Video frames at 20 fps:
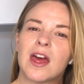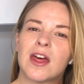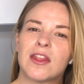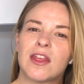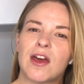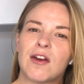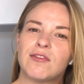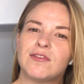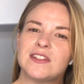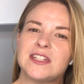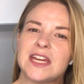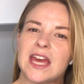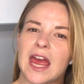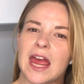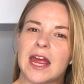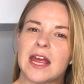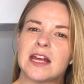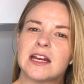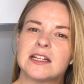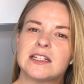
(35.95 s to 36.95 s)
The
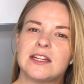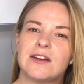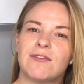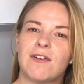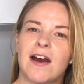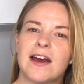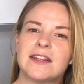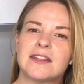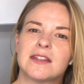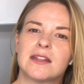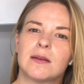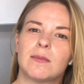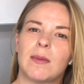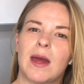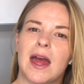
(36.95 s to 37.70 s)
FDA defines them